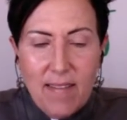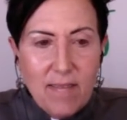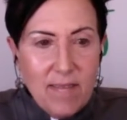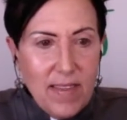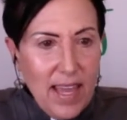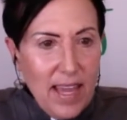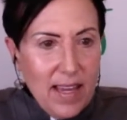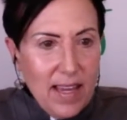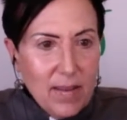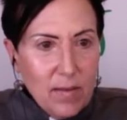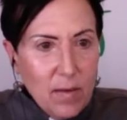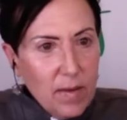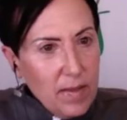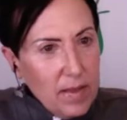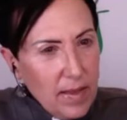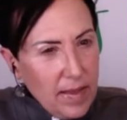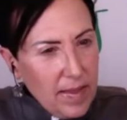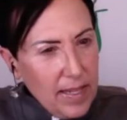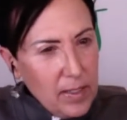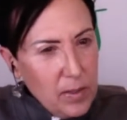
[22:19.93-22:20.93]
they
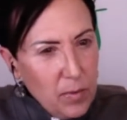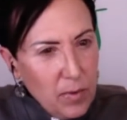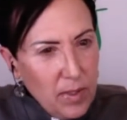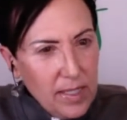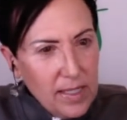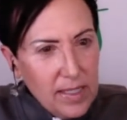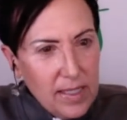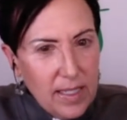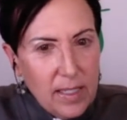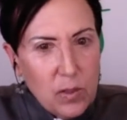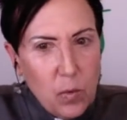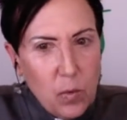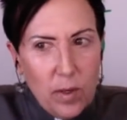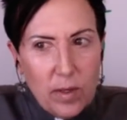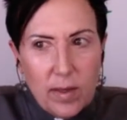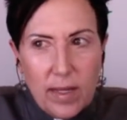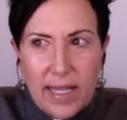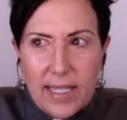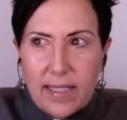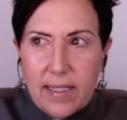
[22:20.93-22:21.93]
do these things
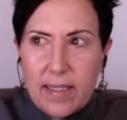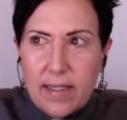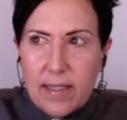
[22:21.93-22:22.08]
where like